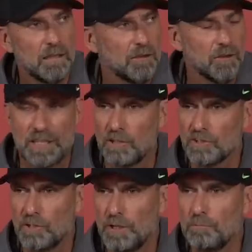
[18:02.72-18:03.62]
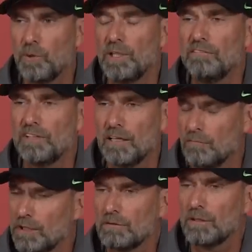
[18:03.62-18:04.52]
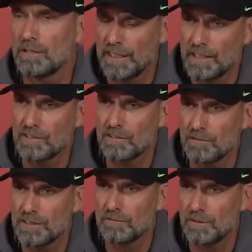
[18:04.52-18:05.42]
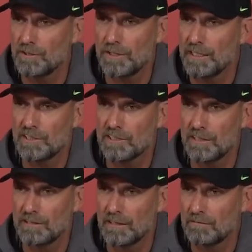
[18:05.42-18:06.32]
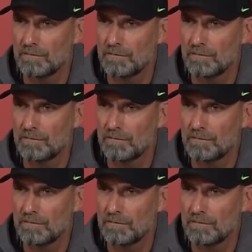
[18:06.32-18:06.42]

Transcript: 30 hours ago in Bolivia? What do you think is the reason? Do you think it's that